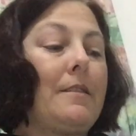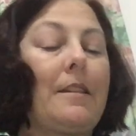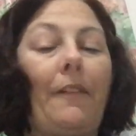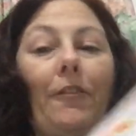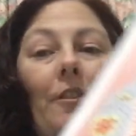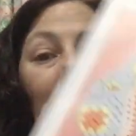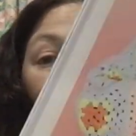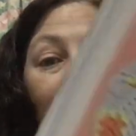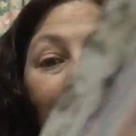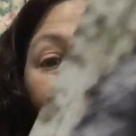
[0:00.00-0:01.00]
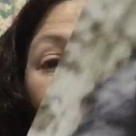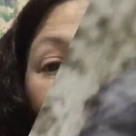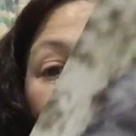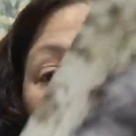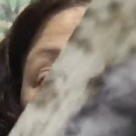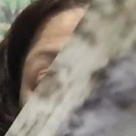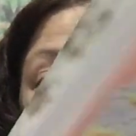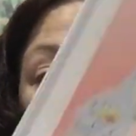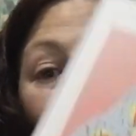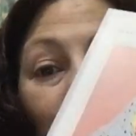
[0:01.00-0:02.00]
Definitely.
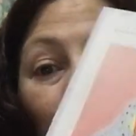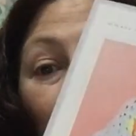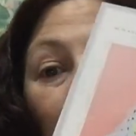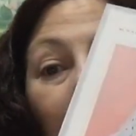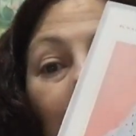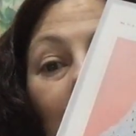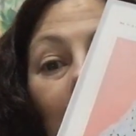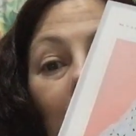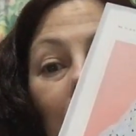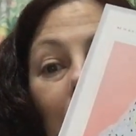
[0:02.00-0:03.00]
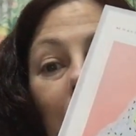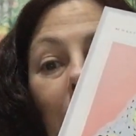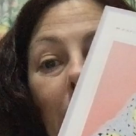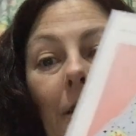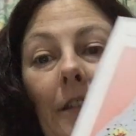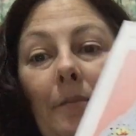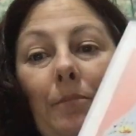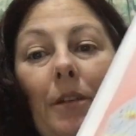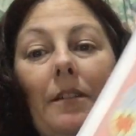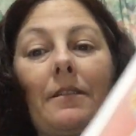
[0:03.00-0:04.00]
Got to work out the colour scheme,
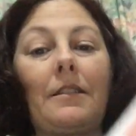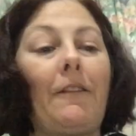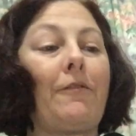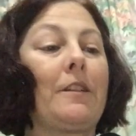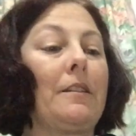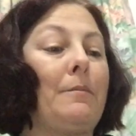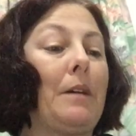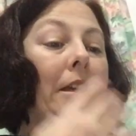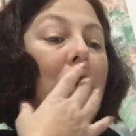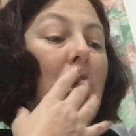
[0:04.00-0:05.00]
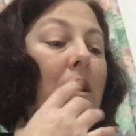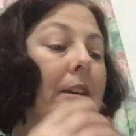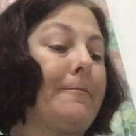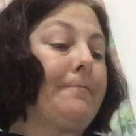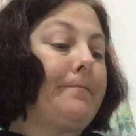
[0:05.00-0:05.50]
but definitely making that.